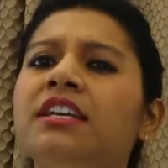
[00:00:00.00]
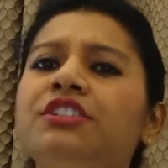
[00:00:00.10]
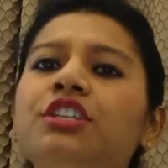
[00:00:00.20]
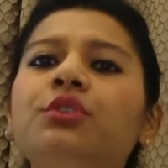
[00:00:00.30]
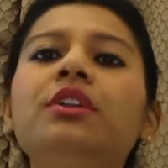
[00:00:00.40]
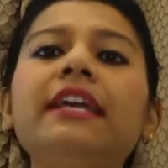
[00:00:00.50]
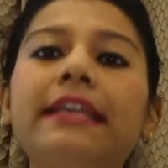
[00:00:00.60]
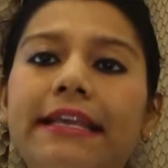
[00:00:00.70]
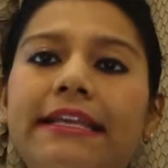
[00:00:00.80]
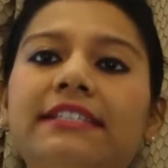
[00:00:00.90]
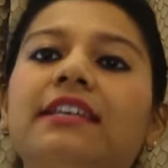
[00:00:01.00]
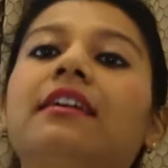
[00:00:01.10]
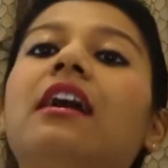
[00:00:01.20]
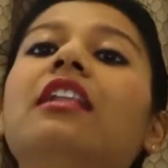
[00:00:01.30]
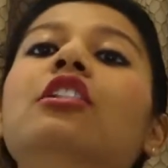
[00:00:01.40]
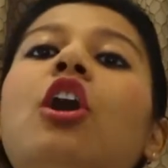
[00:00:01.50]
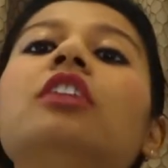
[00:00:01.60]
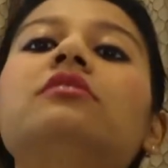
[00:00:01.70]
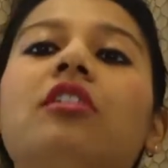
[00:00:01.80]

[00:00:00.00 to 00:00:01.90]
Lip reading: During eating, a lot